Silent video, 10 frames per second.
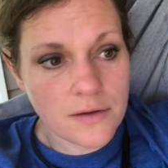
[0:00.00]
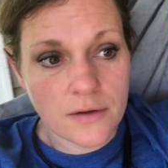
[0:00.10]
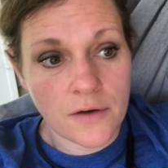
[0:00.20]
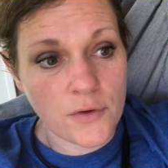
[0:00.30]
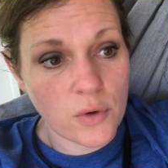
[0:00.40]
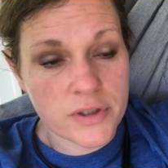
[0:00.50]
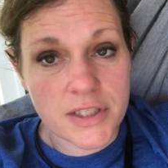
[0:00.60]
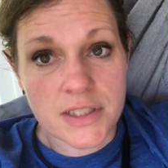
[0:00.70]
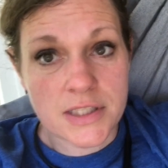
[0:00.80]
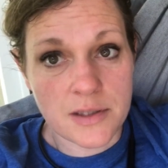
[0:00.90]
of course
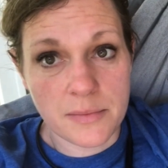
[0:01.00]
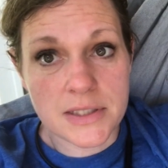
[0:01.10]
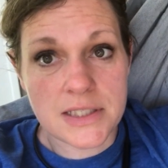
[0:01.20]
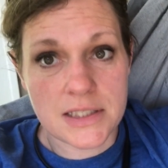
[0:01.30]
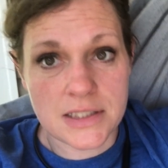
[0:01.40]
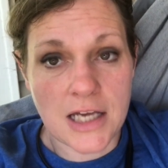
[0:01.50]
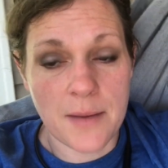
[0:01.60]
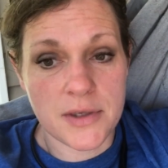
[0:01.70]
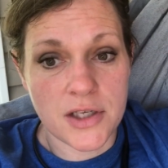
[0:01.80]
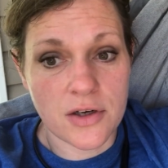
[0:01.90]
this is the busiest
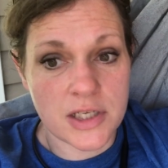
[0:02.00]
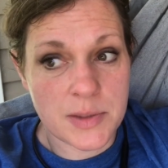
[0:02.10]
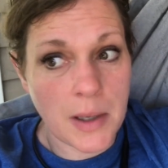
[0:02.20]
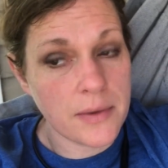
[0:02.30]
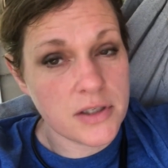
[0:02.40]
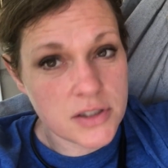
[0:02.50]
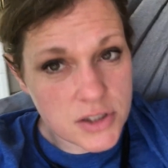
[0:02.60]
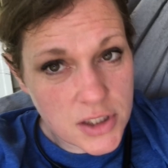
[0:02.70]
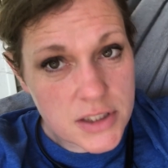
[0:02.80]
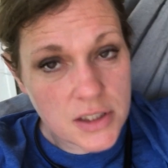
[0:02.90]
time of year, and he's probably
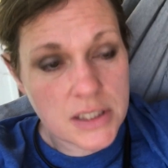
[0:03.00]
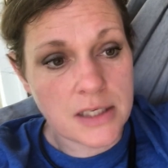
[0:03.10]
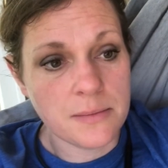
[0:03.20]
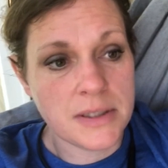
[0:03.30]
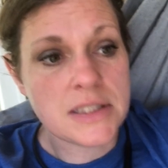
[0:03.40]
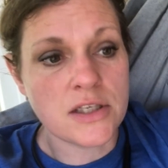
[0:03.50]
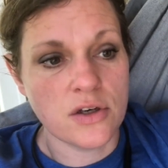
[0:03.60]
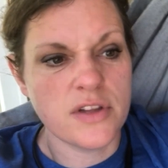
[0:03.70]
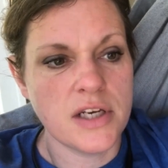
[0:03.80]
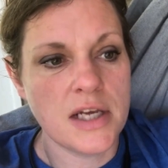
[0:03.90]
just going to get busier
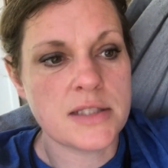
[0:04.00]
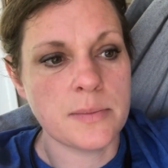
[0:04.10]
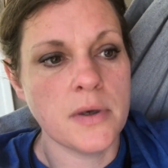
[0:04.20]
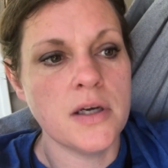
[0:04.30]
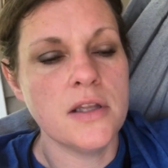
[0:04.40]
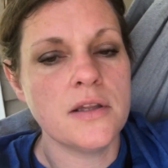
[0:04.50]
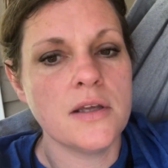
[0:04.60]
in the next month.